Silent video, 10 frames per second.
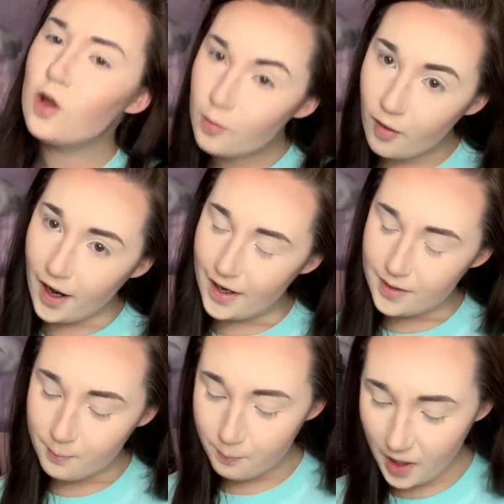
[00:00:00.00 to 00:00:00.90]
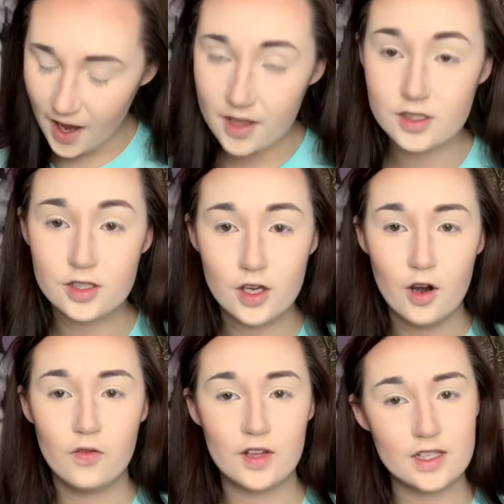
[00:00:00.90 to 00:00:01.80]
break. But
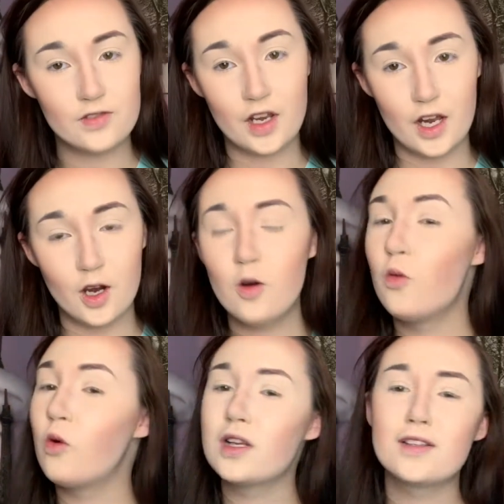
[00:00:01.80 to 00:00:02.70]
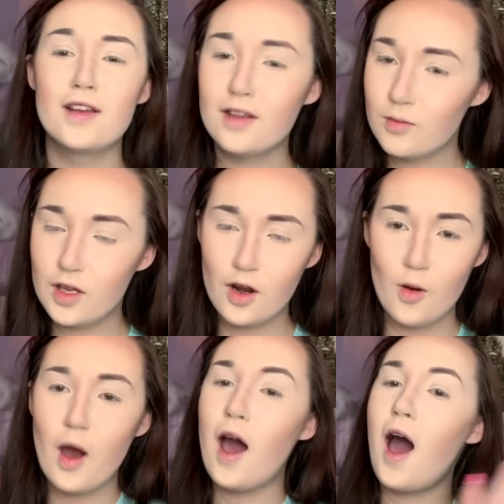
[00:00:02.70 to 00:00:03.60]
so for this video, we're just gonna,
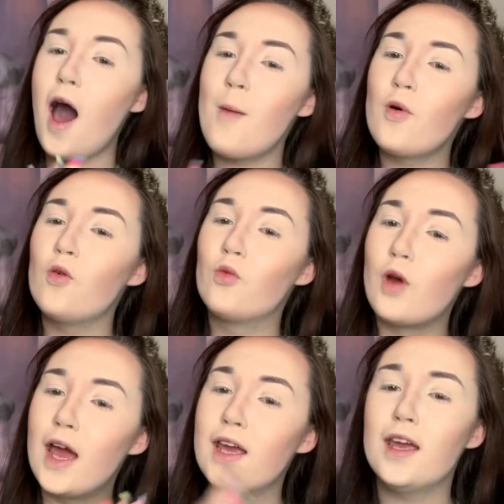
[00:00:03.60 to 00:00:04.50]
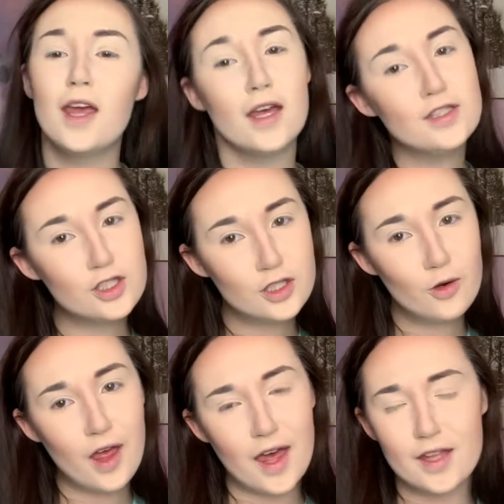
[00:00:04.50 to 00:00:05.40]
hop right into
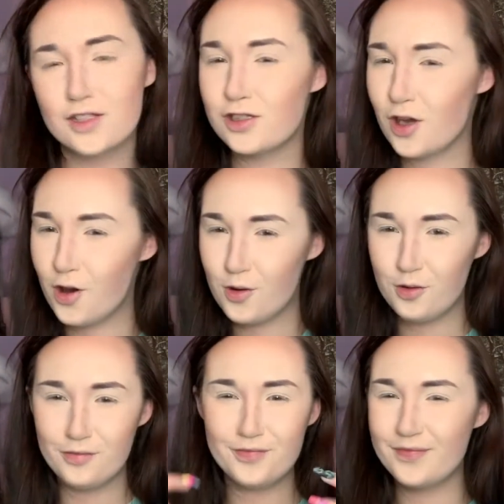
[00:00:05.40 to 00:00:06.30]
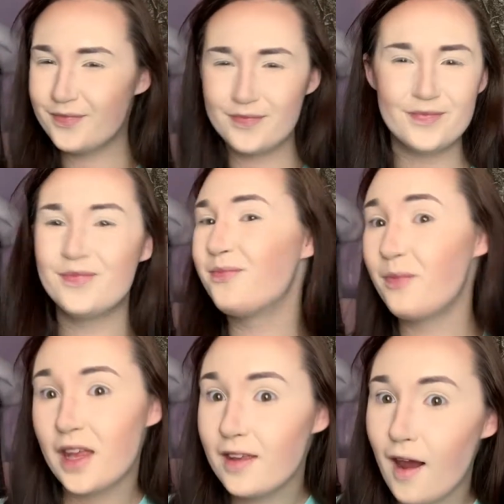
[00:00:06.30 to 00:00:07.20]
it. So
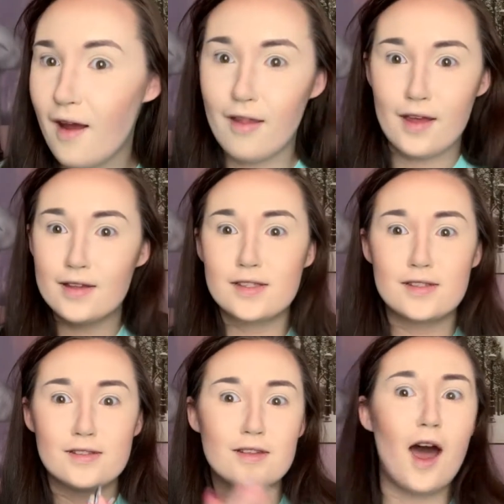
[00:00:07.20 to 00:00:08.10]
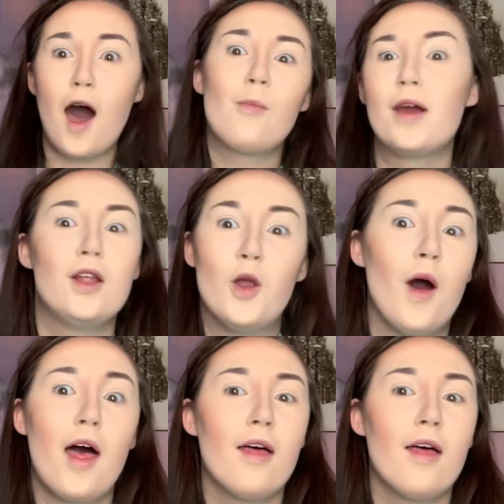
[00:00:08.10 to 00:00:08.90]
yeah, let's hop right into it.